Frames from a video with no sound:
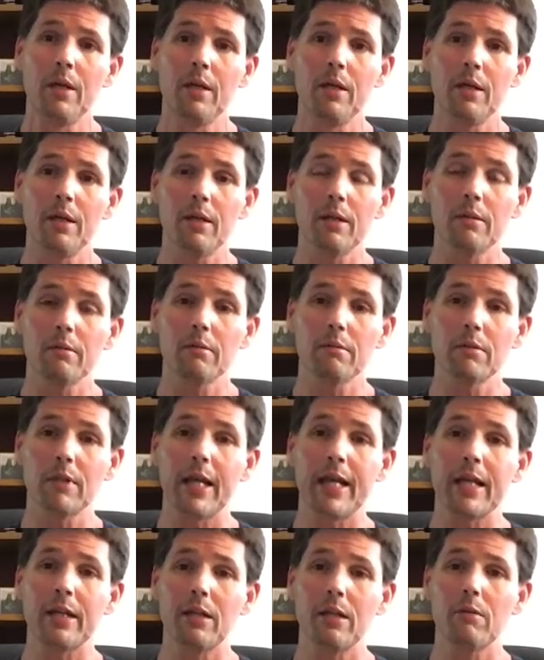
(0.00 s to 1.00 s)

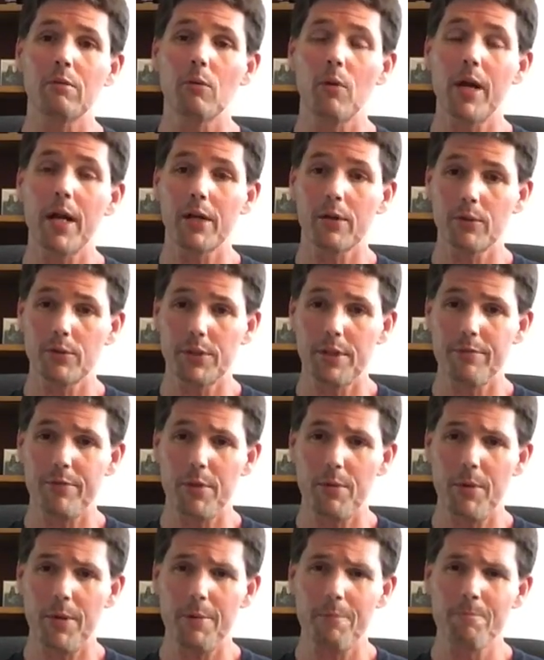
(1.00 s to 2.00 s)
land records, if you
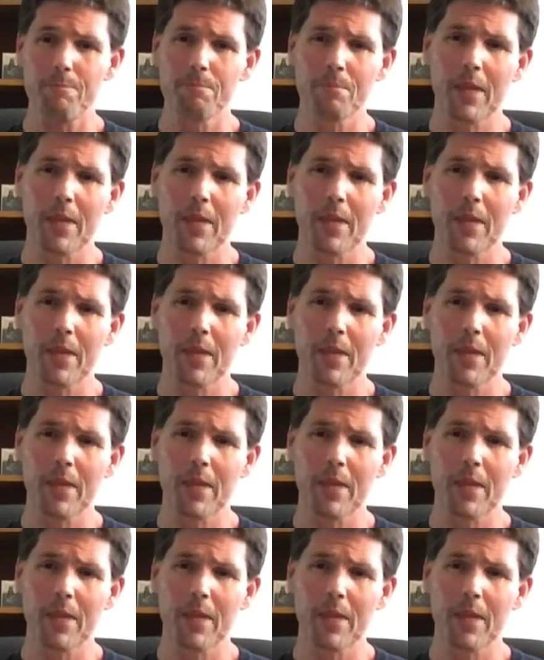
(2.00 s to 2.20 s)
will.